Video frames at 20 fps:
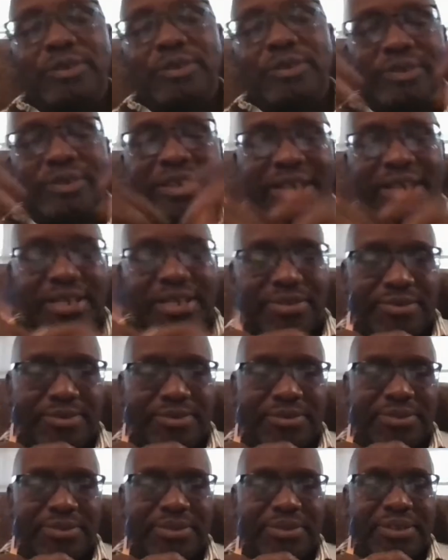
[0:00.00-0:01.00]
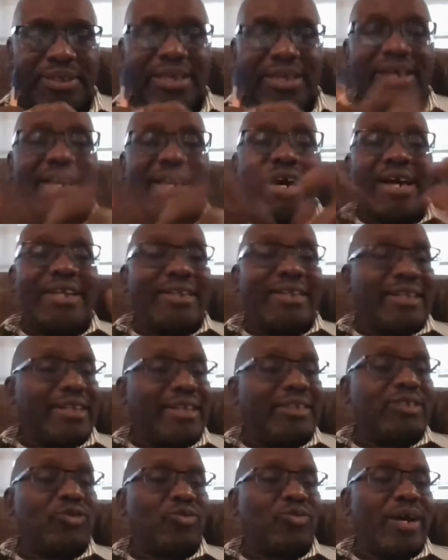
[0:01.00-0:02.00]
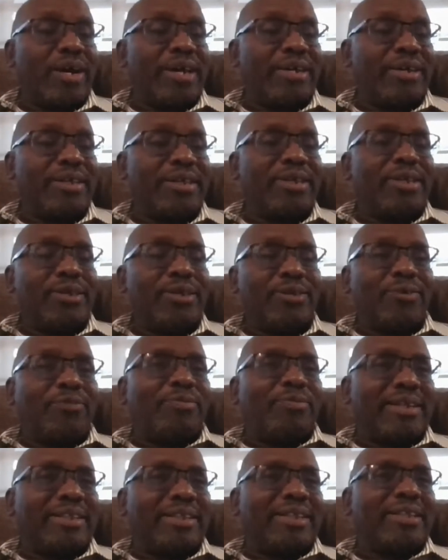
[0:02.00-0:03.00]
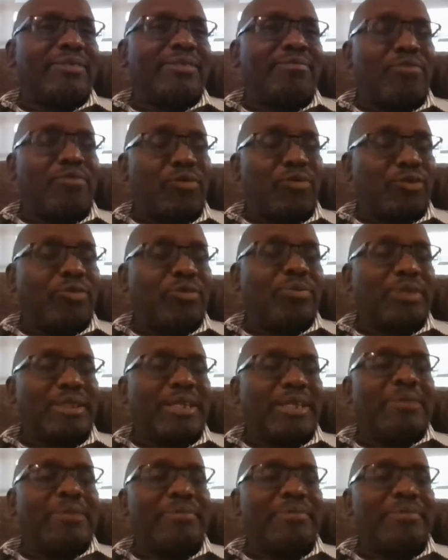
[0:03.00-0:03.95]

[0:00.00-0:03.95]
all the way to the nationals. And that is why you find that most of the time,